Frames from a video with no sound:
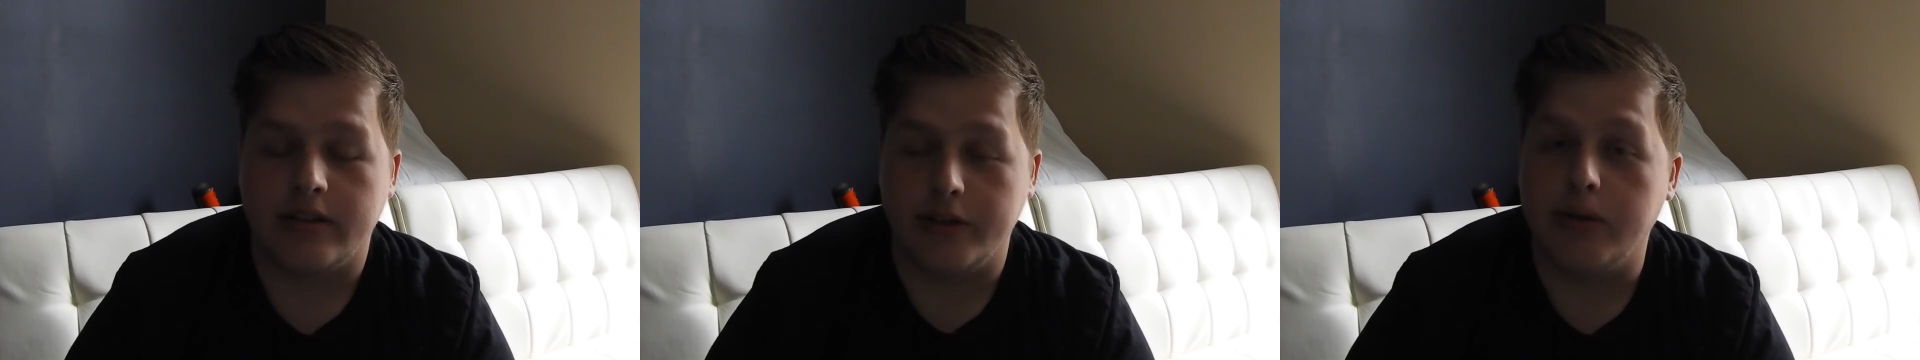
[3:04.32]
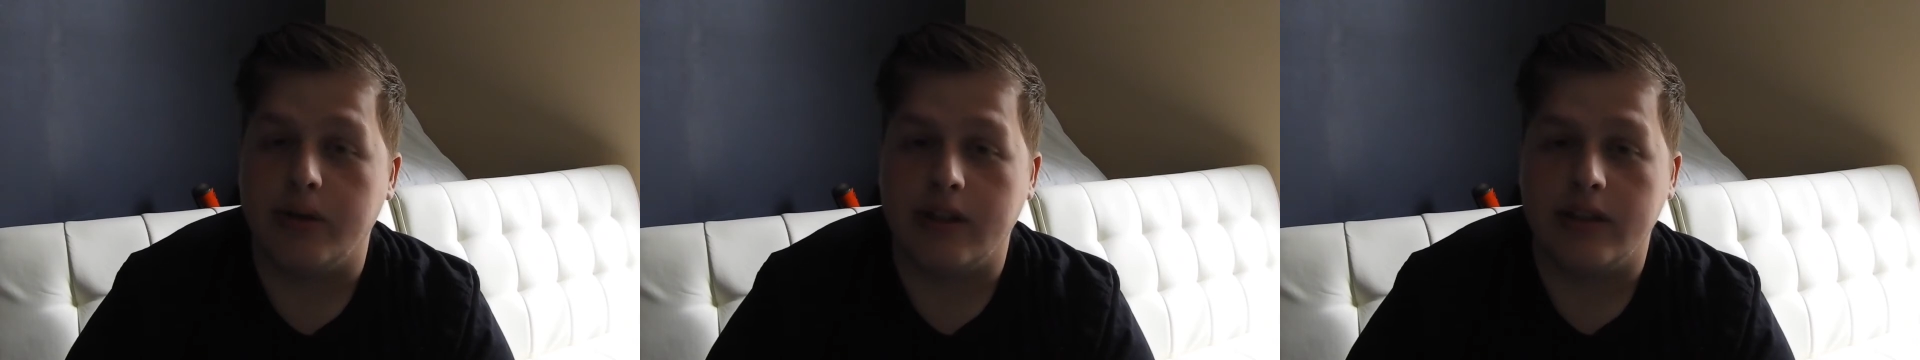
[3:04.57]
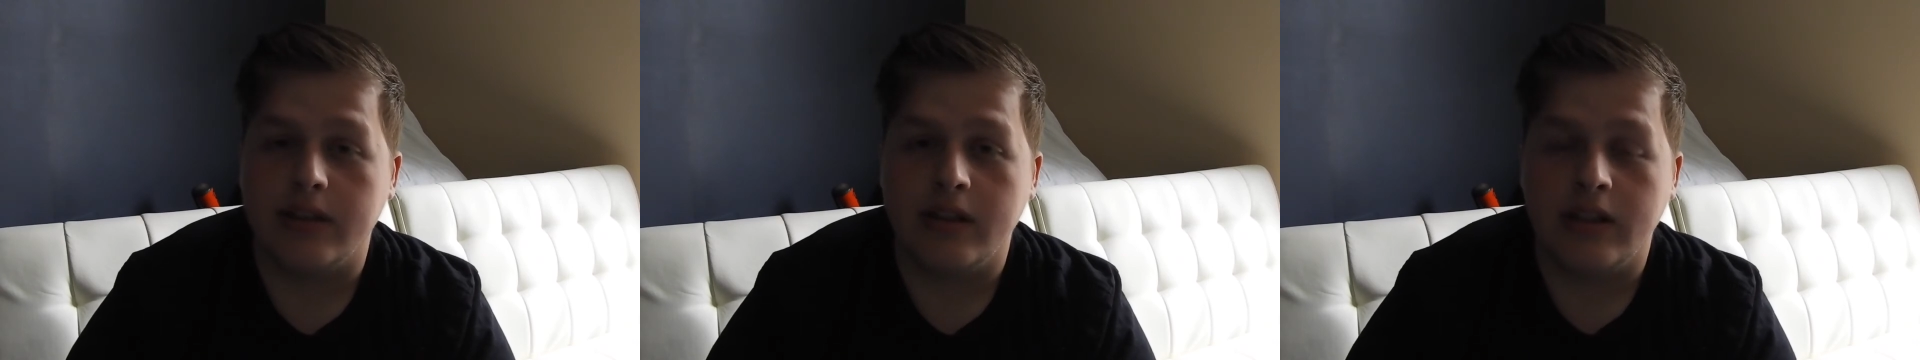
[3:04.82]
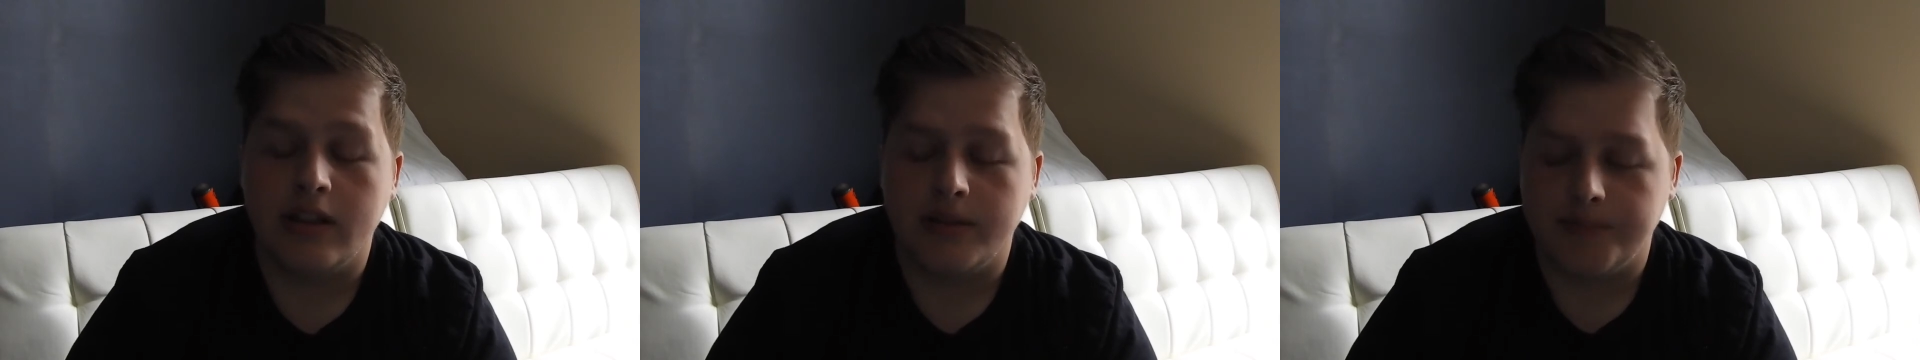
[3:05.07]
to do it.
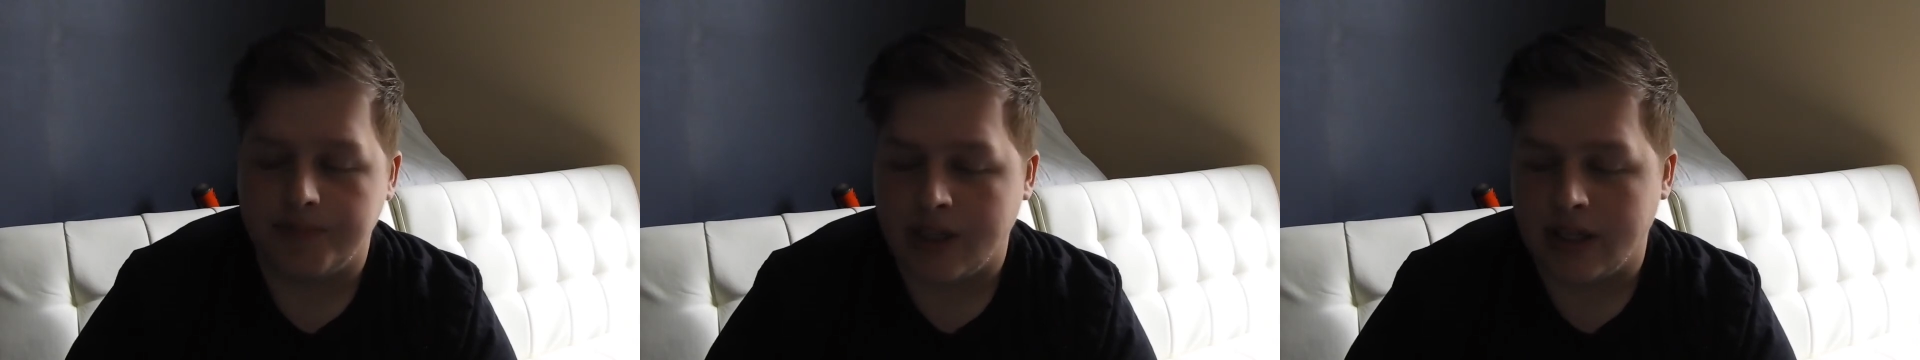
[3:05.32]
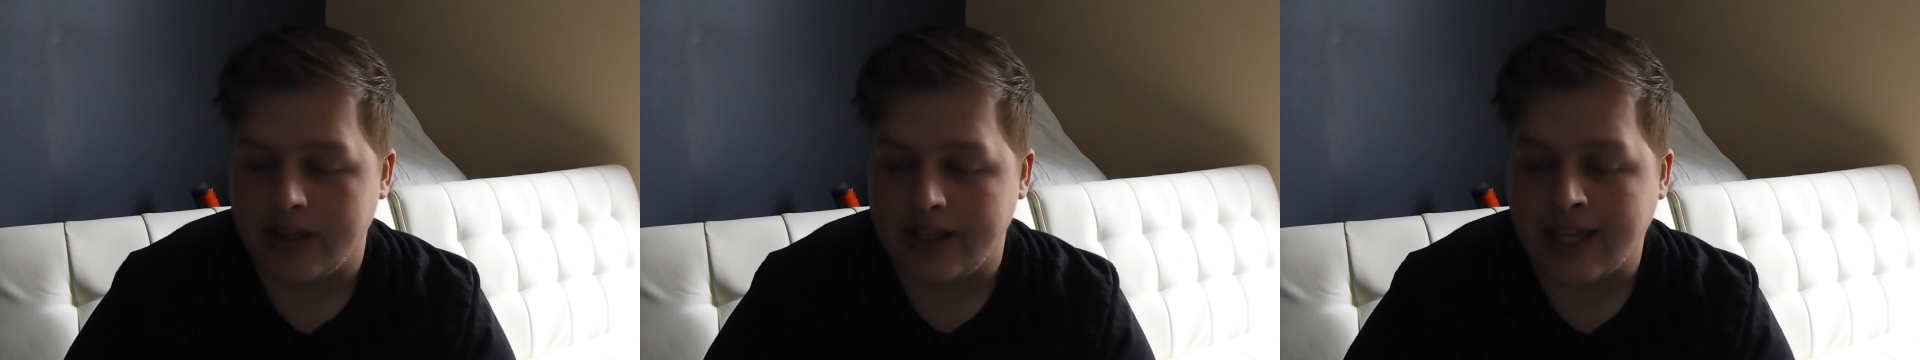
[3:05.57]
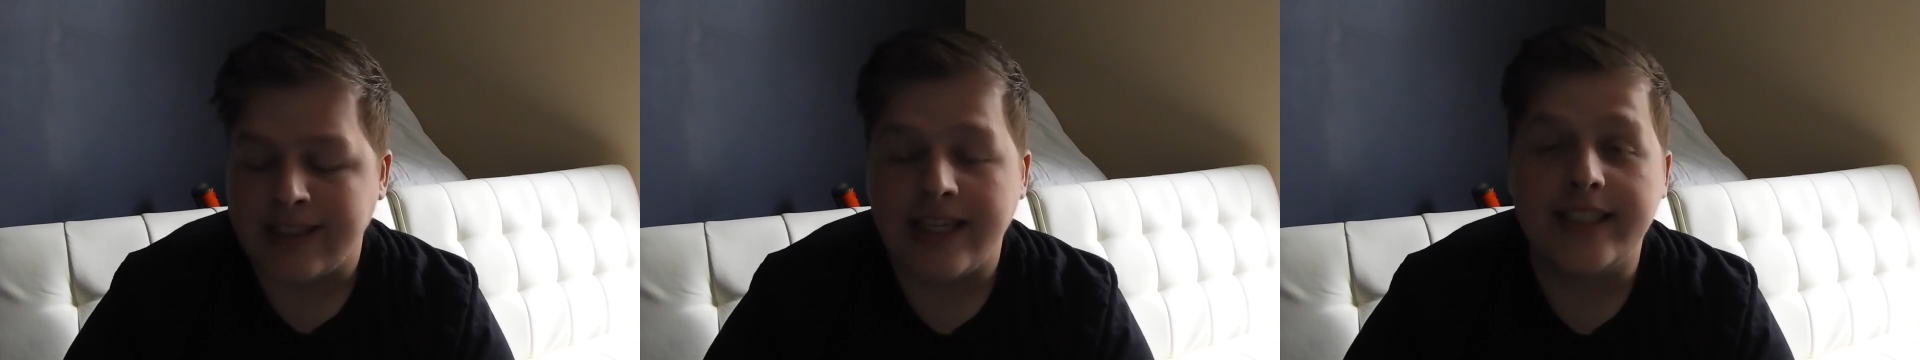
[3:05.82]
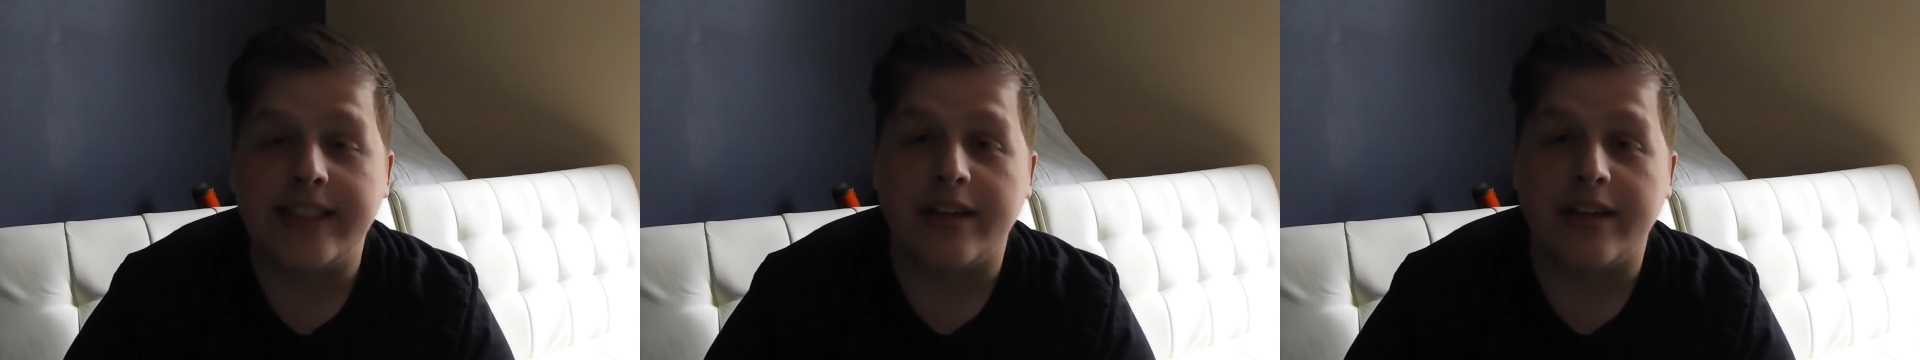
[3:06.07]
That takes